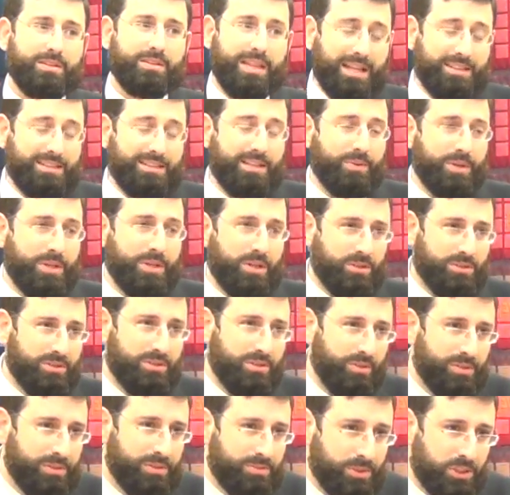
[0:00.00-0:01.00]
That's how we know
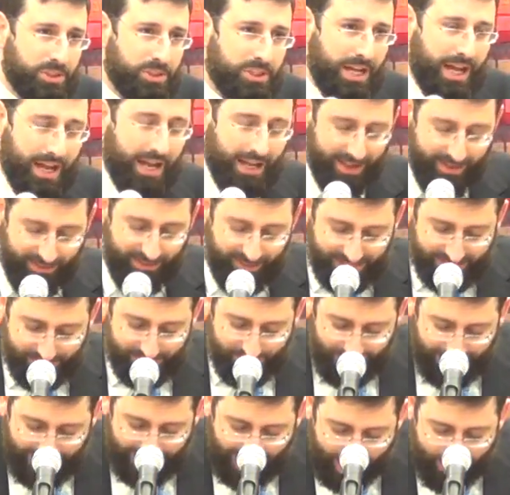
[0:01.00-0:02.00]
someone's Mashiach. If he's
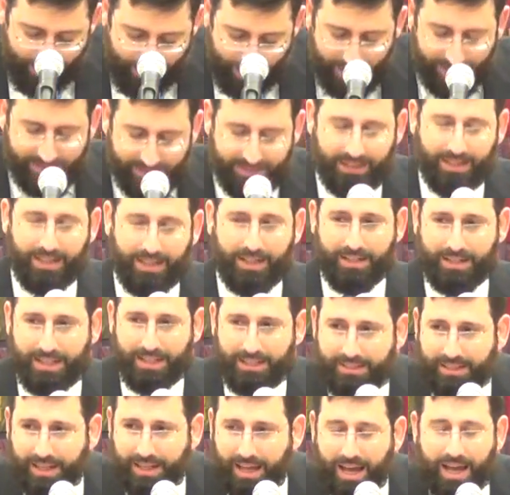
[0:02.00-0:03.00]
Mekabitz,
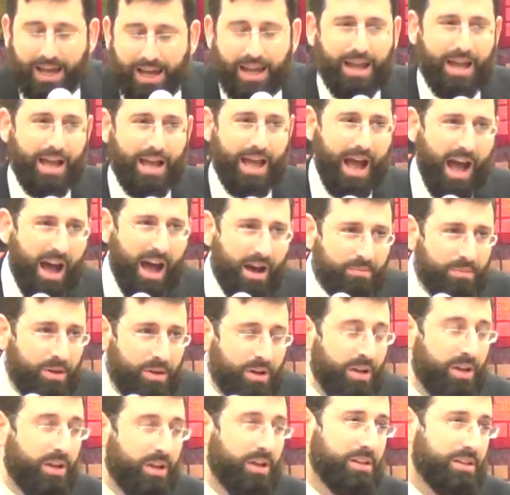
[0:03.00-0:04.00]
Nidchei,
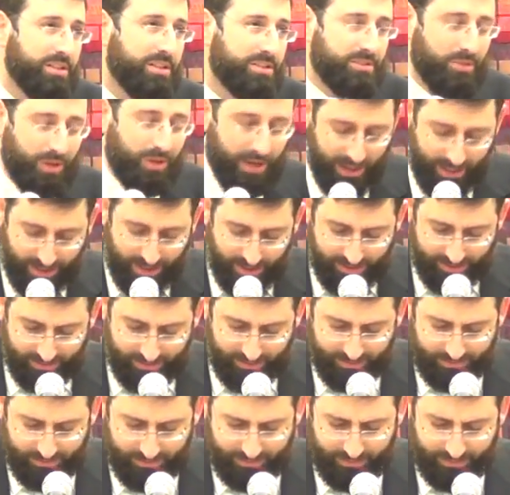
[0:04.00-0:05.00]
Amoy, Yisrael.
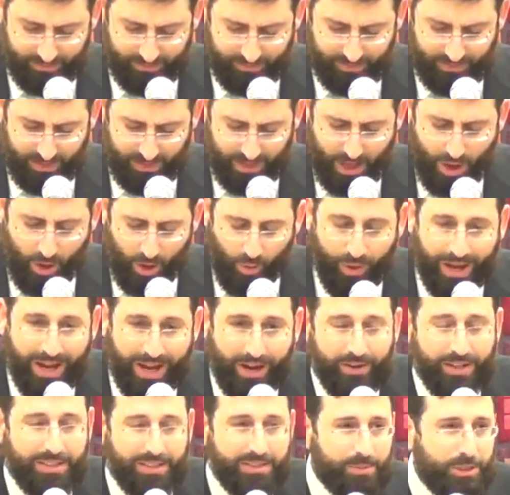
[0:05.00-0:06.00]

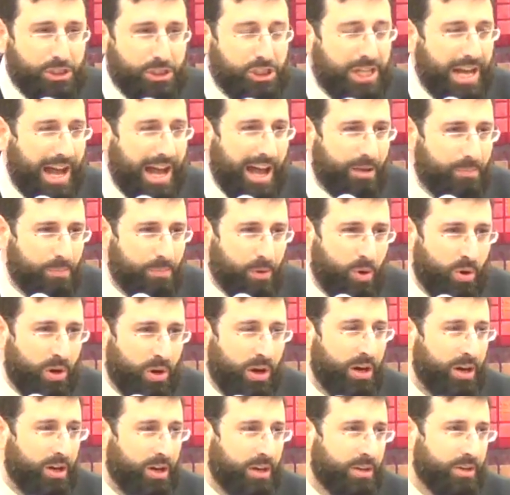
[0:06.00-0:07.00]
Where is Mashiach
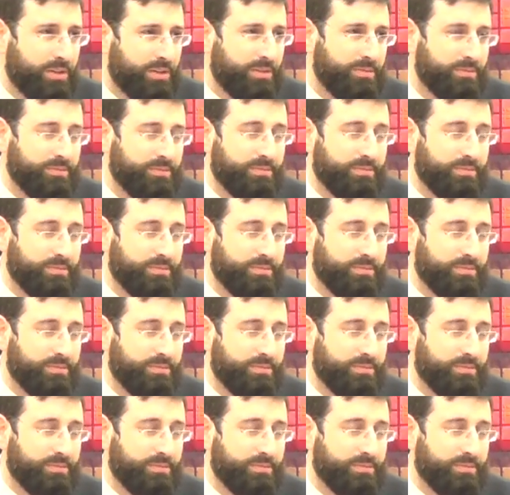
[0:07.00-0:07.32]
born?